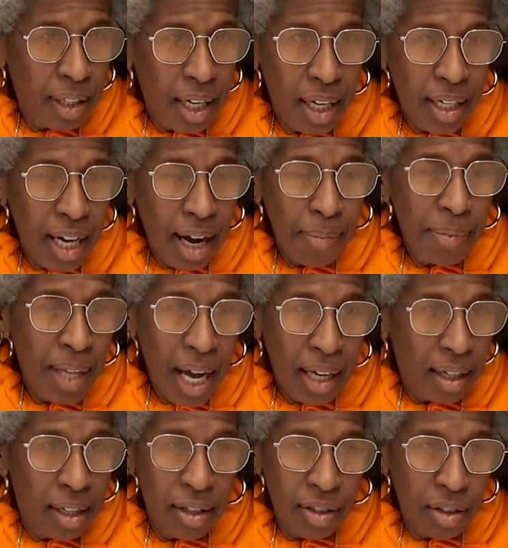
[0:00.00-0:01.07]
led. I'm not
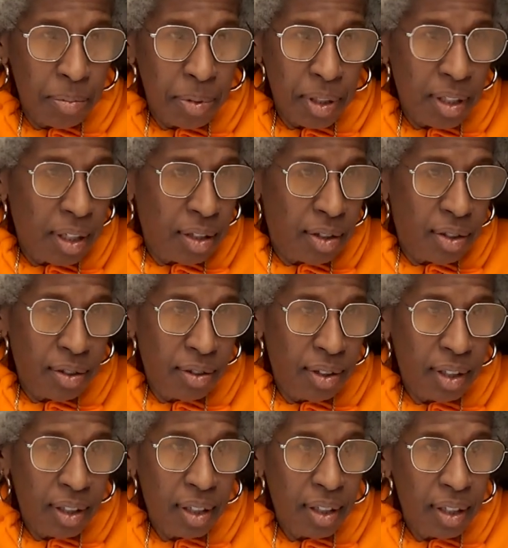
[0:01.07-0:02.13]
100% sure.